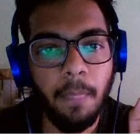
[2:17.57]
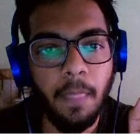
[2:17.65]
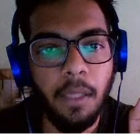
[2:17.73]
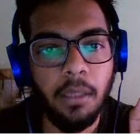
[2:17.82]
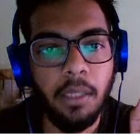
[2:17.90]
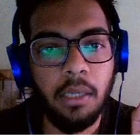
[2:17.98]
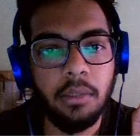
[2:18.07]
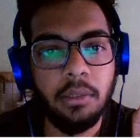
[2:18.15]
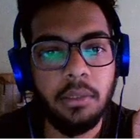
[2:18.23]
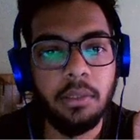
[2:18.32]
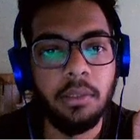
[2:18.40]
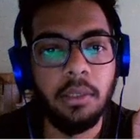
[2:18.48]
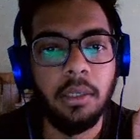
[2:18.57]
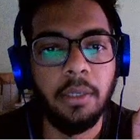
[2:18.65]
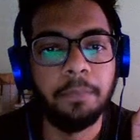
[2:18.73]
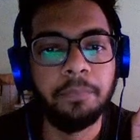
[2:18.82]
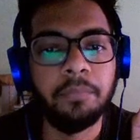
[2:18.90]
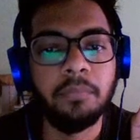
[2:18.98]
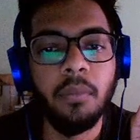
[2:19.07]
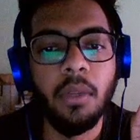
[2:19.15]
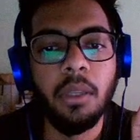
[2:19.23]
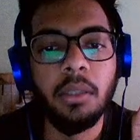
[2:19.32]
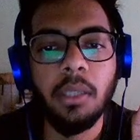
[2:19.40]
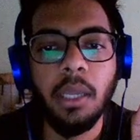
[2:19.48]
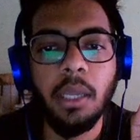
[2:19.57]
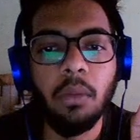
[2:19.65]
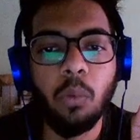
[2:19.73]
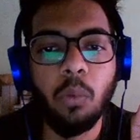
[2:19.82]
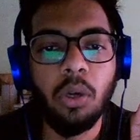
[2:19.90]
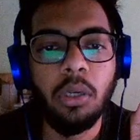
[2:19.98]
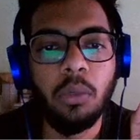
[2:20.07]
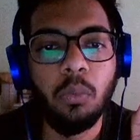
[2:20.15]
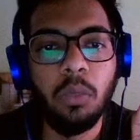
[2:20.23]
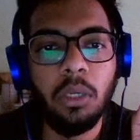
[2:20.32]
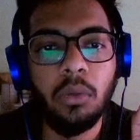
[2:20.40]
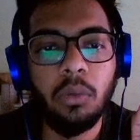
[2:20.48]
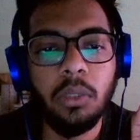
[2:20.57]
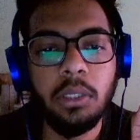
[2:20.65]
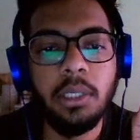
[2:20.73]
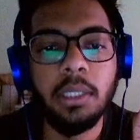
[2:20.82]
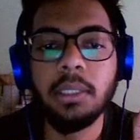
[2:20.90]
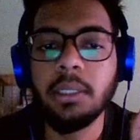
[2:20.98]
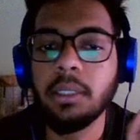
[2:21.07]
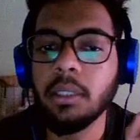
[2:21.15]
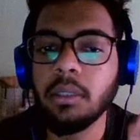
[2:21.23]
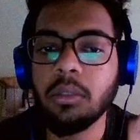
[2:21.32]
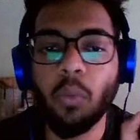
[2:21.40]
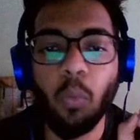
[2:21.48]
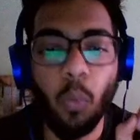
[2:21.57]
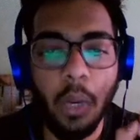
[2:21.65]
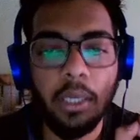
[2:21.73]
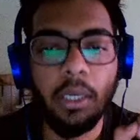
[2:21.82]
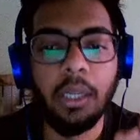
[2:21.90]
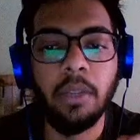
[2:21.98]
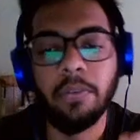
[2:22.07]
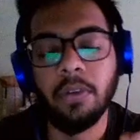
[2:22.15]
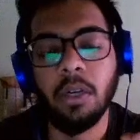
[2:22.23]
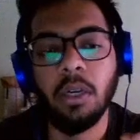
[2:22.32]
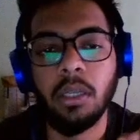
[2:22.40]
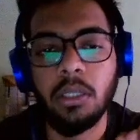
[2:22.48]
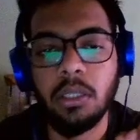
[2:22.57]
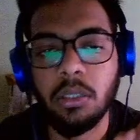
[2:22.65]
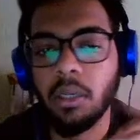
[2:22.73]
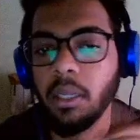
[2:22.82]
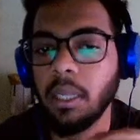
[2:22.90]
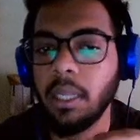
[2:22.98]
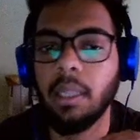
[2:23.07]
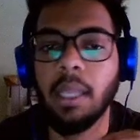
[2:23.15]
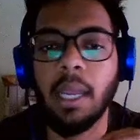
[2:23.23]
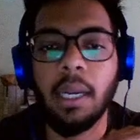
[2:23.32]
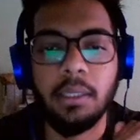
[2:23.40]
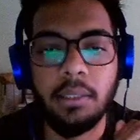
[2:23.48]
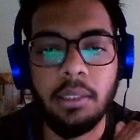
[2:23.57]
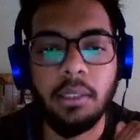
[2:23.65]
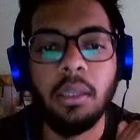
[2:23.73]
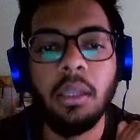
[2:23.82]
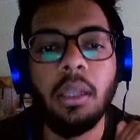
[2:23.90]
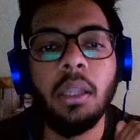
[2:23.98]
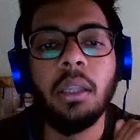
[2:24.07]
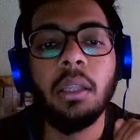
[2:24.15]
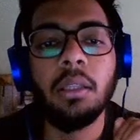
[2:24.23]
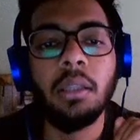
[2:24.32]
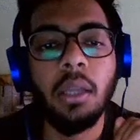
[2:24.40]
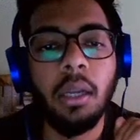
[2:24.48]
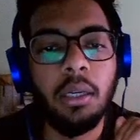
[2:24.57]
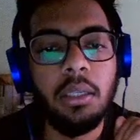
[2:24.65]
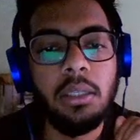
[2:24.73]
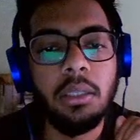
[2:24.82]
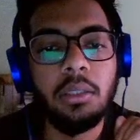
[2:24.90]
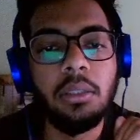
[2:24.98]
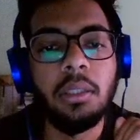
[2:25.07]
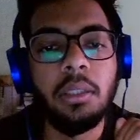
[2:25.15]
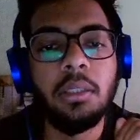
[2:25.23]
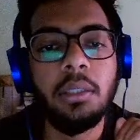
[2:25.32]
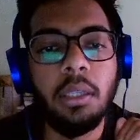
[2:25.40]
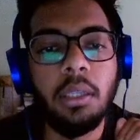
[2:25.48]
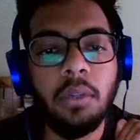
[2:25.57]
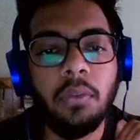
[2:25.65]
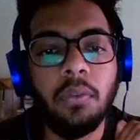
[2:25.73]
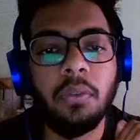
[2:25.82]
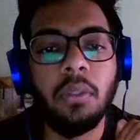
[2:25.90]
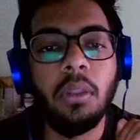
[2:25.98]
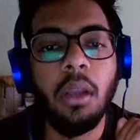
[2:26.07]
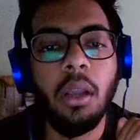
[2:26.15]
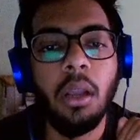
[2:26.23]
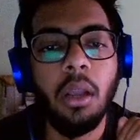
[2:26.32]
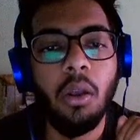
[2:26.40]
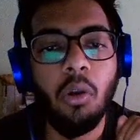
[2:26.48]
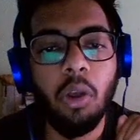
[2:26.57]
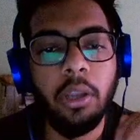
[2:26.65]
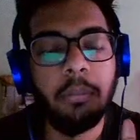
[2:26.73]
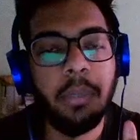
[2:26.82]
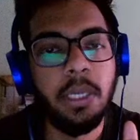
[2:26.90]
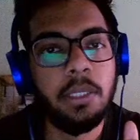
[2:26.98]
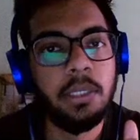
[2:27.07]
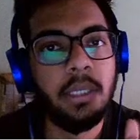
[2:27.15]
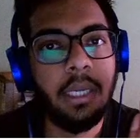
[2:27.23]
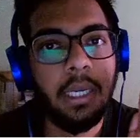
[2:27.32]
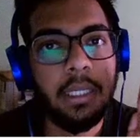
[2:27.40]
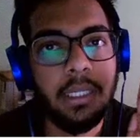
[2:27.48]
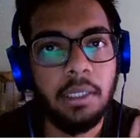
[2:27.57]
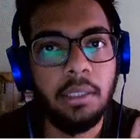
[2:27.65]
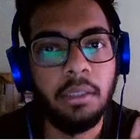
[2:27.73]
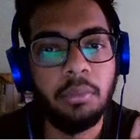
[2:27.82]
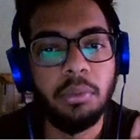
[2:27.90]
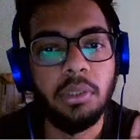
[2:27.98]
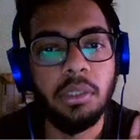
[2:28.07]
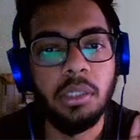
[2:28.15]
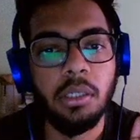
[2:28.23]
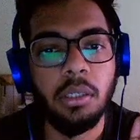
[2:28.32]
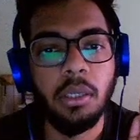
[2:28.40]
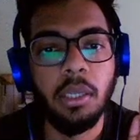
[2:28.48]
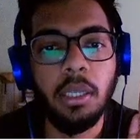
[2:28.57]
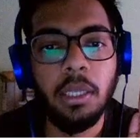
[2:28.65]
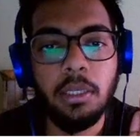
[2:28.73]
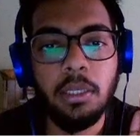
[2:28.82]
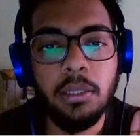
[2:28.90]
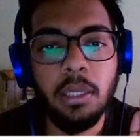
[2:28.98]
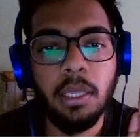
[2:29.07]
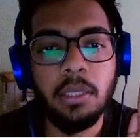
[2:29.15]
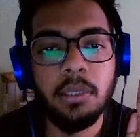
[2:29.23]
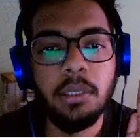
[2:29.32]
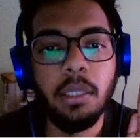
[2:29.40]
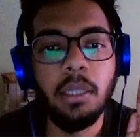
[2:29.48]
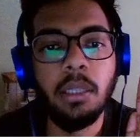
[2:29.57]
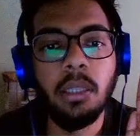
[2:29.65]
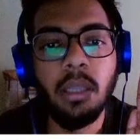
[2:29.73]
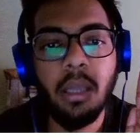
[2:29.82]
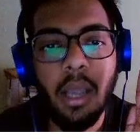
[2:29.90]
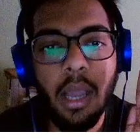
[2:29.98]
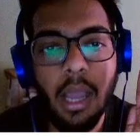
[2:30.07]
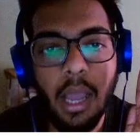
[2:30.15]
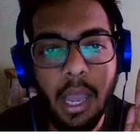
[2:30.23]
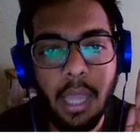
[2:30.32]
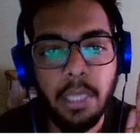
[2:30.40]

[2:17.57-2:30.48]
that is this array. Then what it will do is it's just one if condition, and that is it. The condition says if the coin present at jth position is less than the I.